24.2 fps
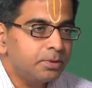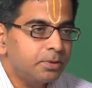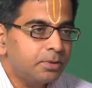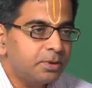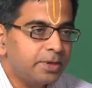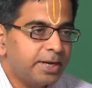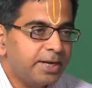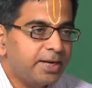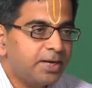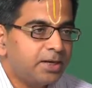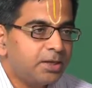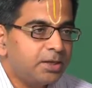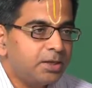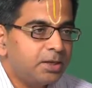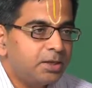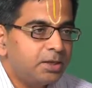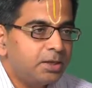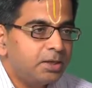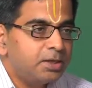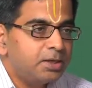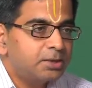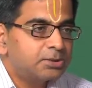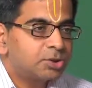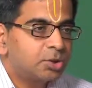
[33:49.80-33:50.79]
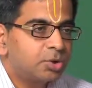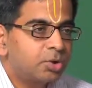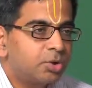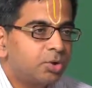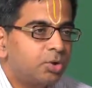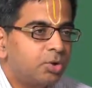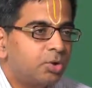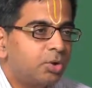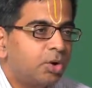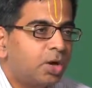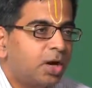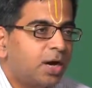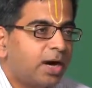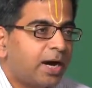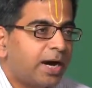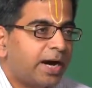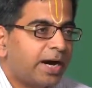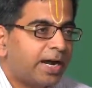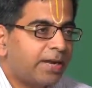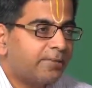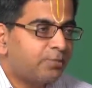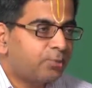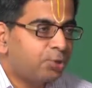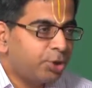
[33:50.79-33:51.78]
right. So,
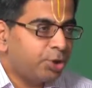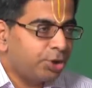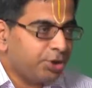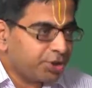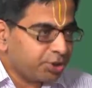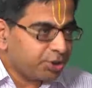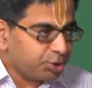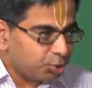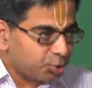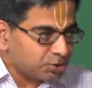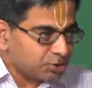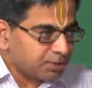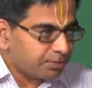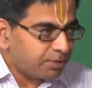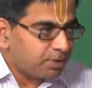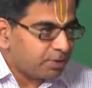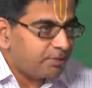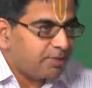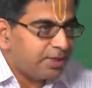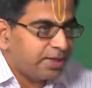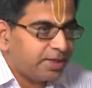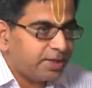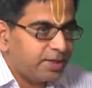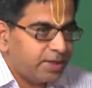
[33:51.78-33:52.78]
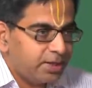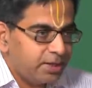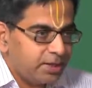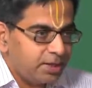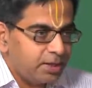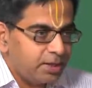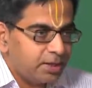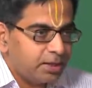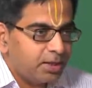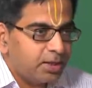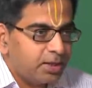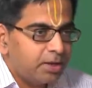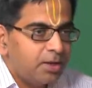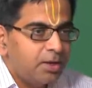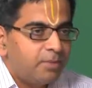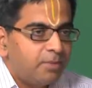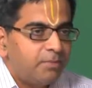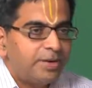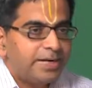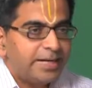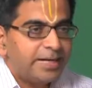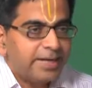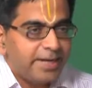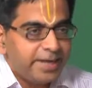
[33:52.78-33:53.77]
I am going to use a public key,
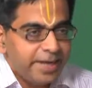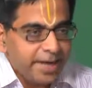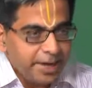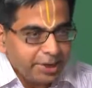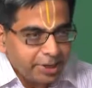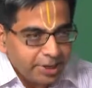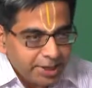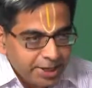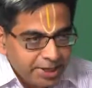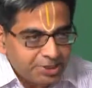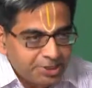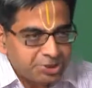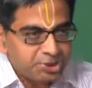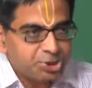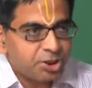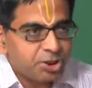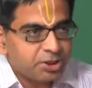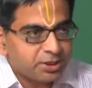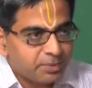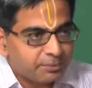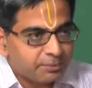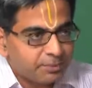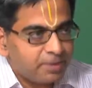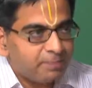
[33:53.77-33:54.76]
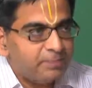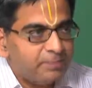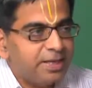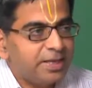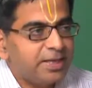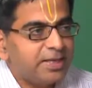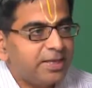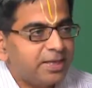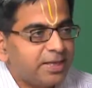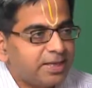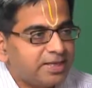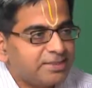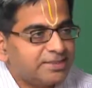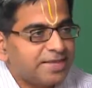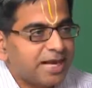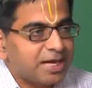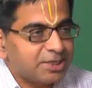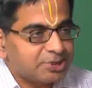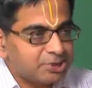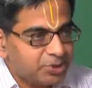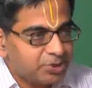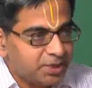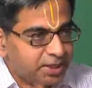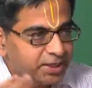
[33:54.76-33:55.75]
but I need to ensure the public key is
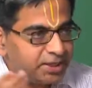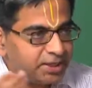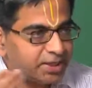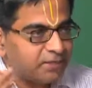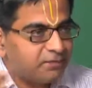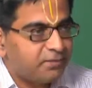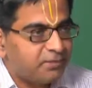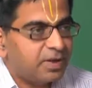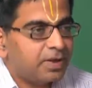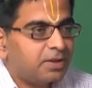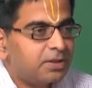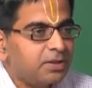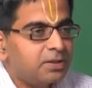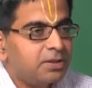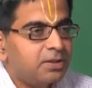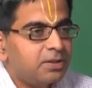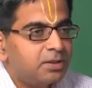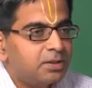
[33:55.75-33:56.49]
actually the one